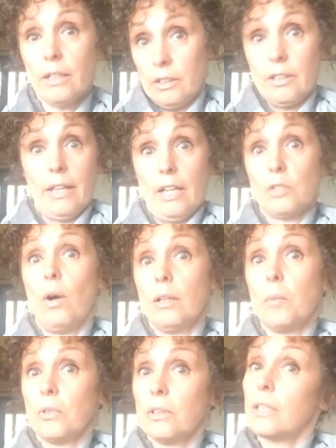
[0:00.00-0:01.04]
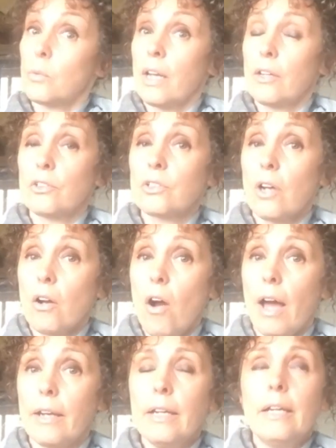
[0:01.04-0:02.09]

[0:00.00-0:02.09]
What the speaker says: And so that's why Lumber Liquidators got caught.